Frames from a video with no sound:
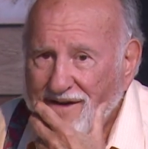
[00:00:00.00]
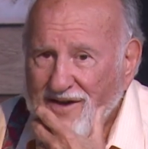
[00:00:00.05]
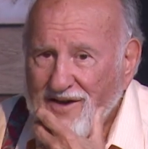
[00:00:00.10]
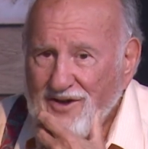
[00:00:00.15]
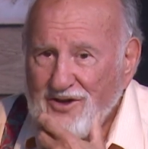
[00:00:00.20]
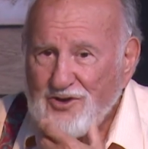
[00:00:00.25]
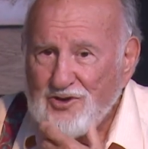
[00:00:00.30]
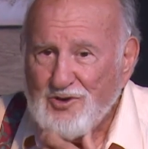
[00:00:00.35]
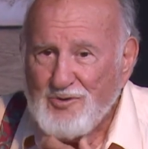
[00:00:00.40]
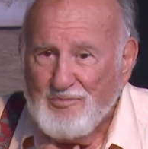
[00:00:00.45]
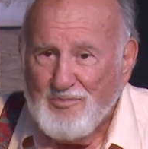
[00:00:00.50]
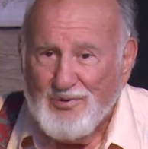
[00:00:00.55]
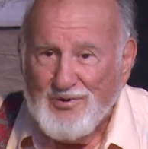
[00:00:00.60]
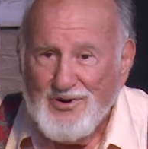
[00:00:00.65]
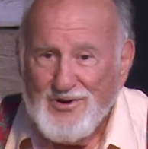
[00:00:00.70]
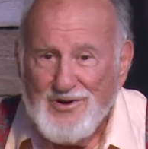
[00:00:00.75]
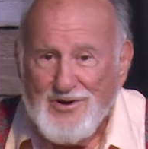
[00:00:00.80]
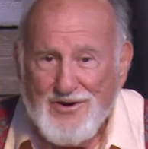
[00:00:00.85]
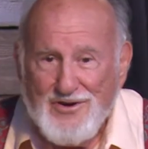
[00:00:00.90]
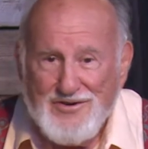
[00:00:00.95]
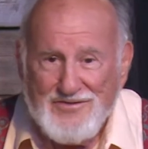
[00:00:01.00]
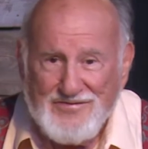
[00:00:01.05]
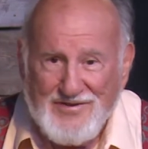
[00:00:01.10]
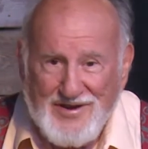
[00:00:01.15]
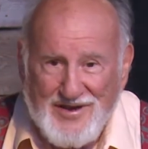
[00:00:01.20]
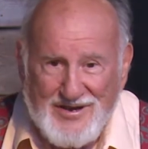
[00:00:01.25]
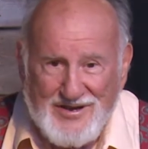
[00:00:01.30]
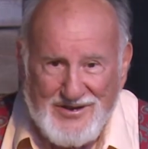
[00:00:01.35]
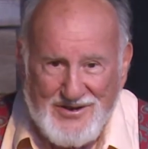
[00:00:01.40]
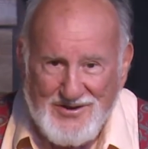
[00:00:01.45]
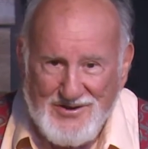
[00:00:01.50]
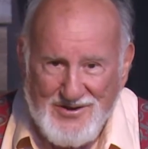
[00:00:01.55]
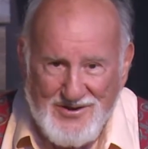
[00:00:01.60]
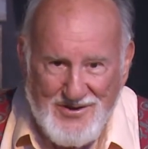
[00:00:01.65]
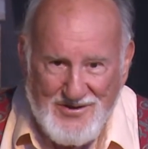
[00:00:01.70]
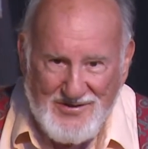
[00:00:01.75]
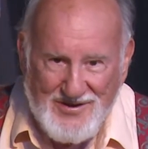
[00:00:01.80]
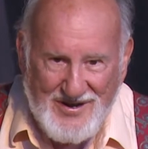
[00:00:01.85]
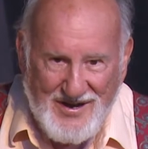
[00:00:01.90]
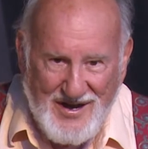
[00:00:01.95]
you prove it. You
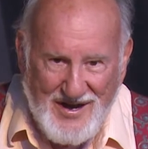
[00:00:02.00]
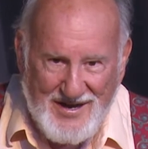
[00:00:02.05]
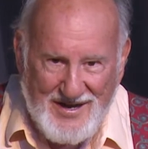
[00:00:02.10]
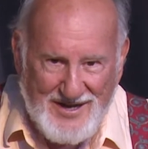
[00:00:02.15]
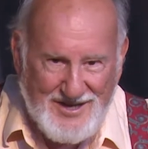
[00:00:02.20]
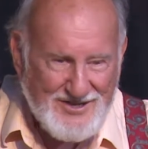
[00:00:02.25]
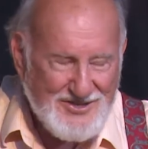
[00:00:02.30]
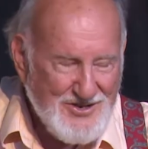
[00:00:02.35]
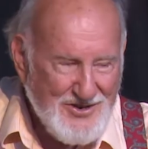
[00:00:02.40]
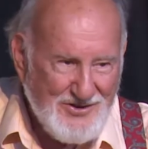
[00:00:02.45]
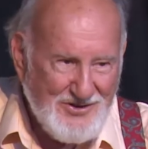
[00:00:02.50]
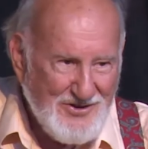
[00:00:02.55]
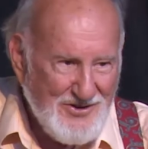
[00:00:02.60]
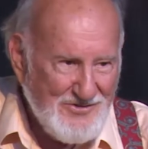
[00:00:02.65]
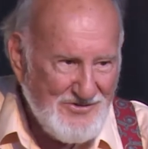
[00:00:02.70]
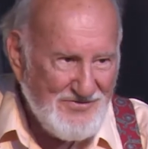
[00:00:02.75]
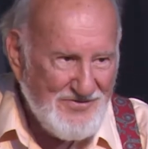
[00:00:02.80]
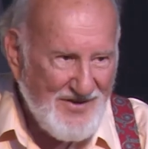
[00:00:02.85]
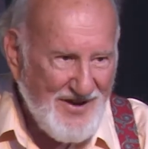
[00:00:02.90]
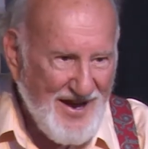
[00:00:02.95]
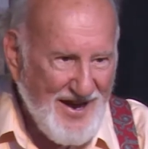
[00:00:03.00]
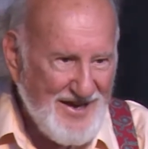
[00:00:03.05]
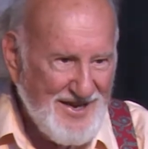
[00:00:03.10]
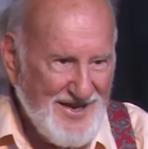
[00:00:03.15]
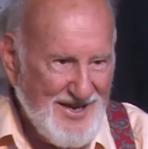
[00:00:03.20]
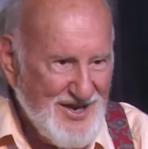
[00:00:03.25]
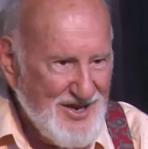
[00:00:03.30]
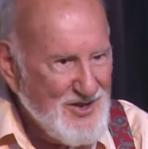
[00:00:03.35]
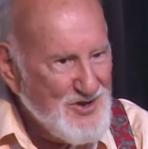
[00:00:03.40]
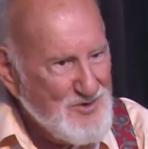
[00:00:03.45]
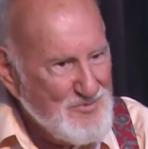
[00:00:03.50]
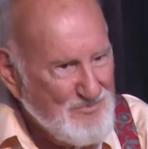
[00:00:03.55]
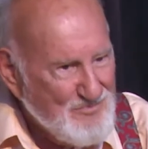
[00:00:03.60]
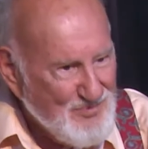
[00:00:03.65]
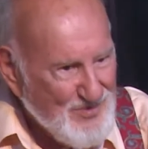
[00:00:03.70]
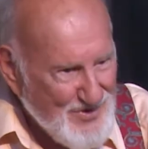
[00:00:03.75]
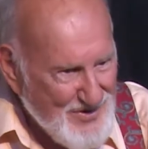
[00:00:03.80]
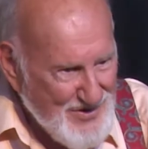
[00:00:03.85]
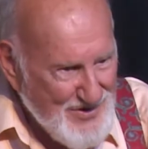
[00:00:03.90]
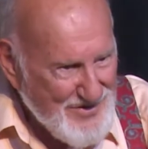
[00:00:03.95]
don't hunt it. You don't find it. You
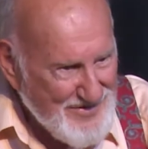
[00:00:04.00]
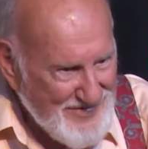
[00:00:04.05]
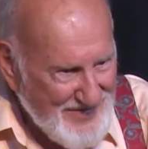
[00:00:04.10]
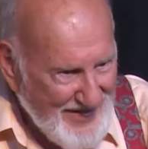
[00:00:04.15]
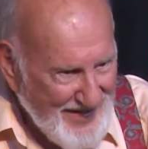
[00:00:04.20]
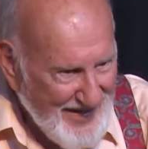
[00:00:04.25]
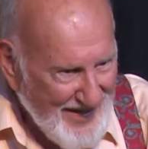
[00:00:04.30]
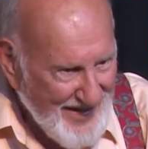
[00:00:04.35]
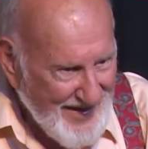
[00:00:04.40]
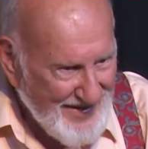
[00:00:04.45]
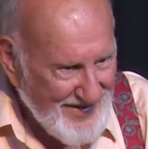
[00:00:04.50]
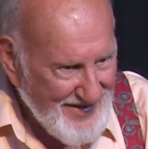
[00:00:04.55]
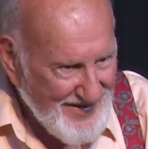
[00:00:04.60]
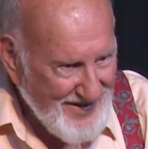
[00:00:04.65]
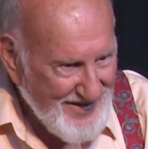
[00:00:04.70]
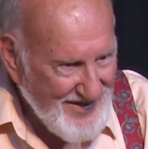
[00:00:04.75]
prove it.